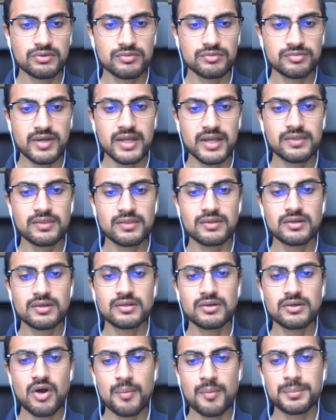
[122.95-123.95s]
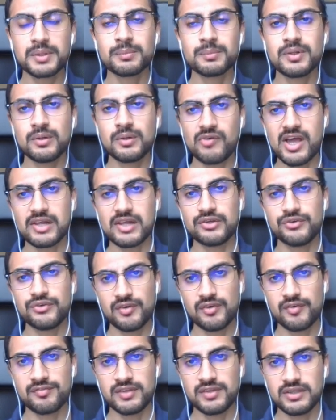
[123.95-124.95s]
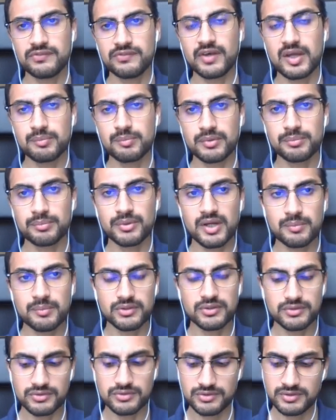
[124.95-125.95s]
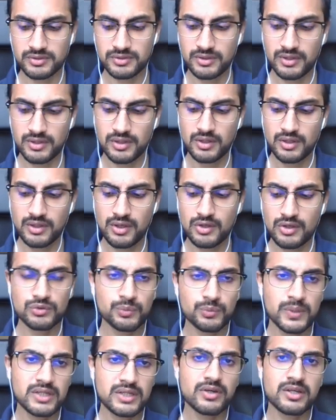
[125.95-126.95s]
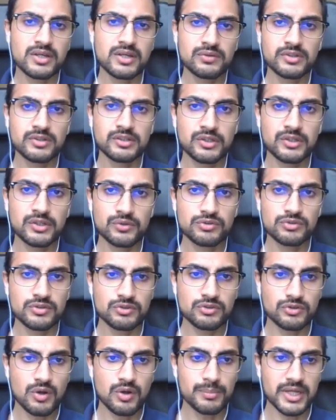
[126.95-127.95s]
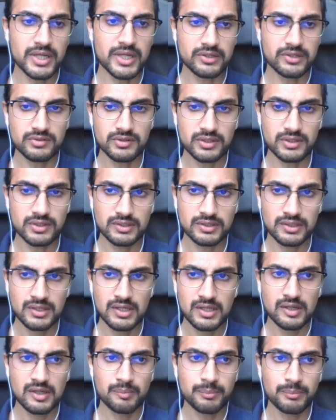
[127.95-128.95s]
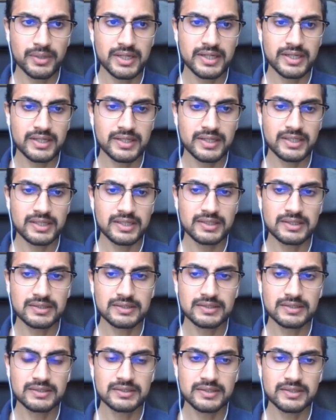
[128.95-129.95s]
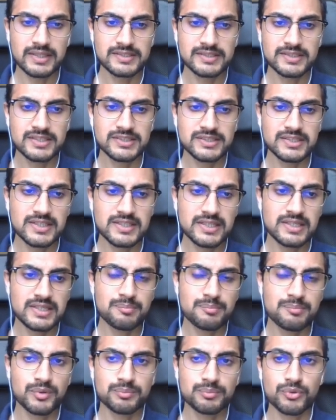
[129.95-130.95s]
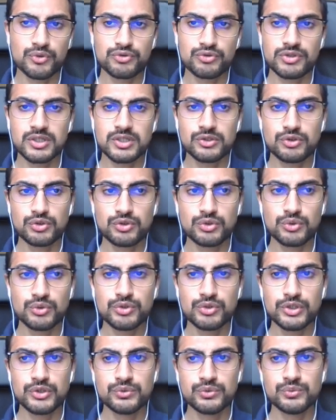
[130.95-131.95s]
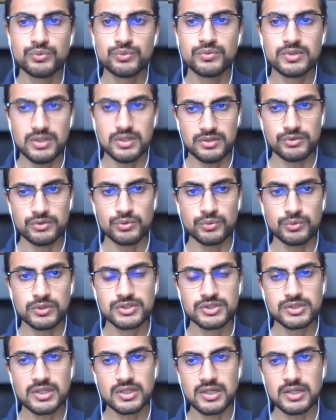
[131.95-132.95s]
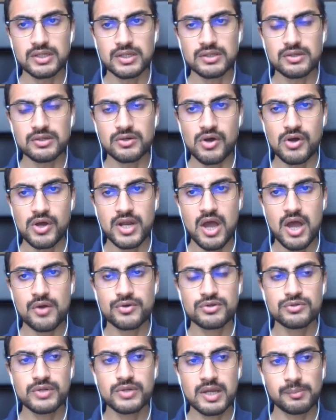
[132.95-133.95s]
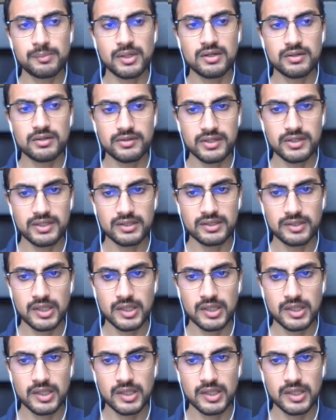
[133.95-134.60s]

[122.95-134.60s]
to find the optimal value of these hyperparameters. So we try to reduce this complexity by essentially proposing two new rules on how to do Hebbian learning.